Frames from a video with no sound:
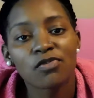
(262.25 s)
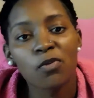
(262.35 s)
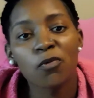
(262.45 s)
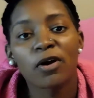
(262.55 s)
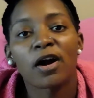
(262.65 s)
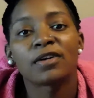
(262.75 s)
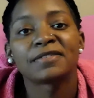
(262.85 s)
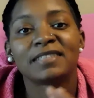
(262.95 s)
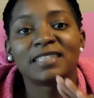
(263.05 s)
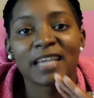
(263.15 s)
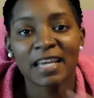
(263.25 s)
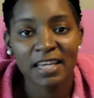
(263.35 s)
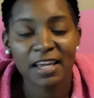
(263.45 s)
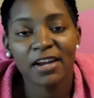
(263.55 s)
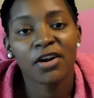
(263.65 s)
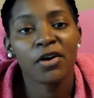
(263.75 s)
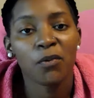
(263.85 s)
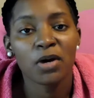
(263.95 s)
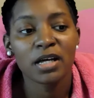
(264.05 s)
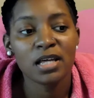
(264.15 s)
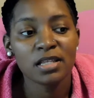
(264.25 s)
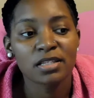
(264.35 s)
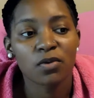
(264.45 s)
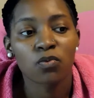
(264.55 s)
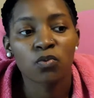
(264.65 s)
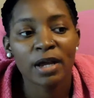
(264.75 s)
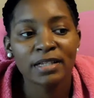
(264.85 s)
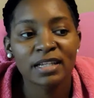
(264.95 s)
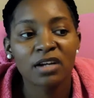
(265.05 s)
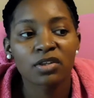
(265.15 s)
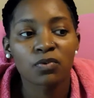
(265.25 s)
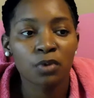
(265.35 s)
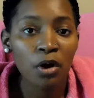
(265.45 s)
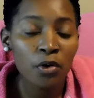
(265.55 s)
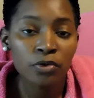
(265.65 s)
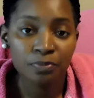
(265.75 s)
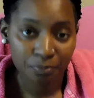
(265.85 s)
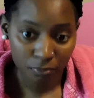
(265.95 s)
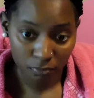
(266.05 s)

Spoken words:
from where our daycare was, right down the road.